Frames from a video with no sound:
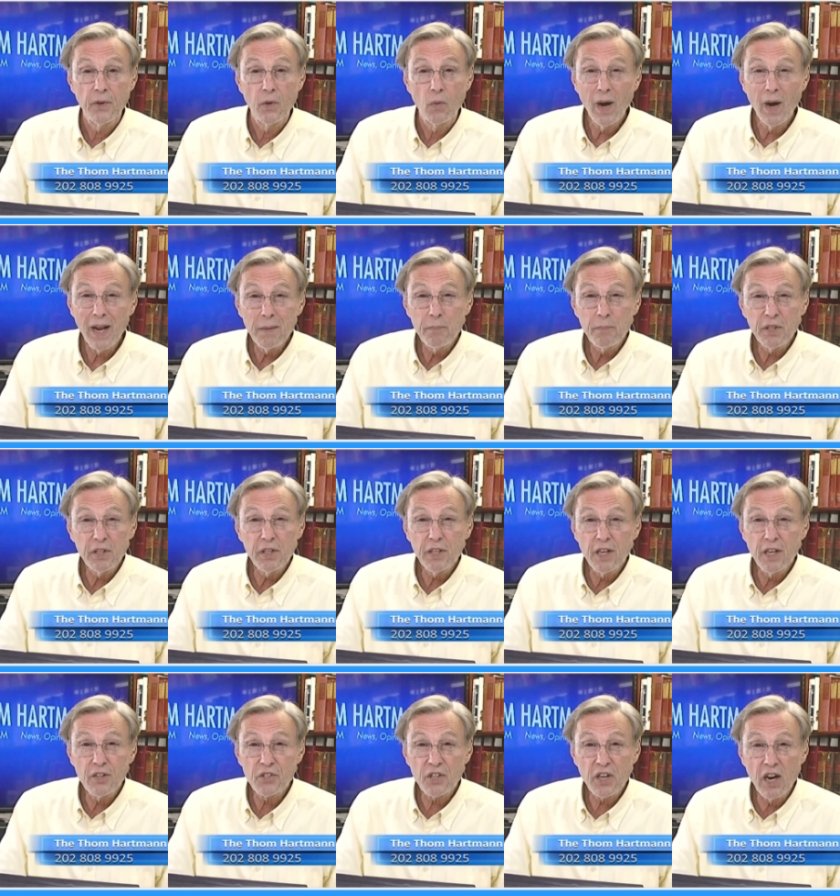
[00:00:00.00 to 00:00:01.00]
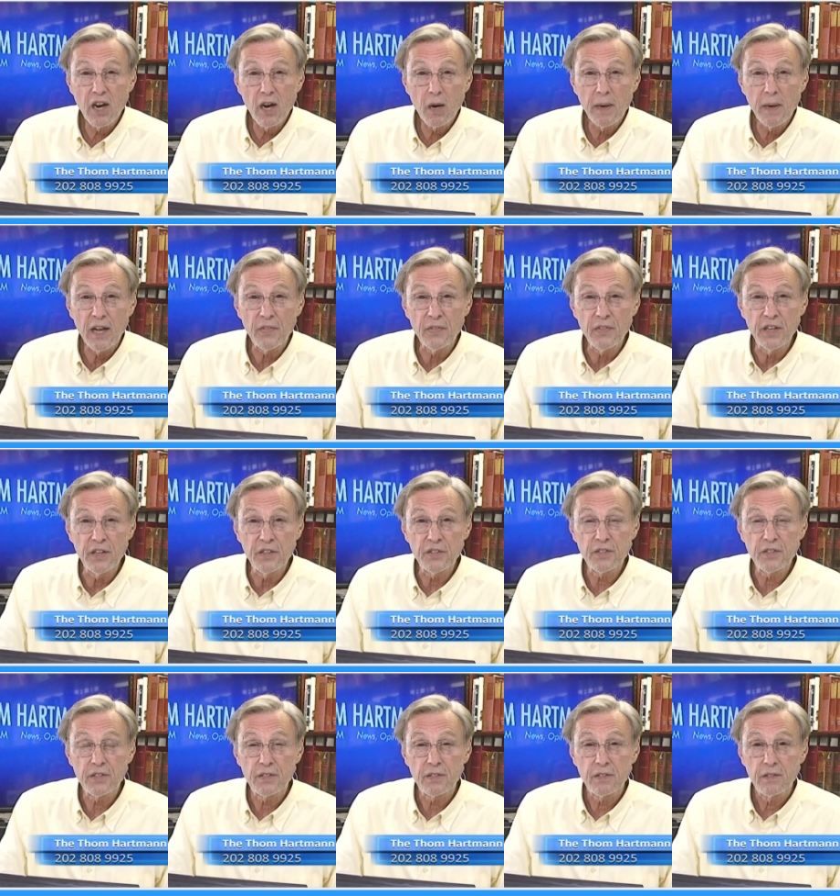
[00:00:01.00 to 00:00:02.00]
Why do billionaires care about this?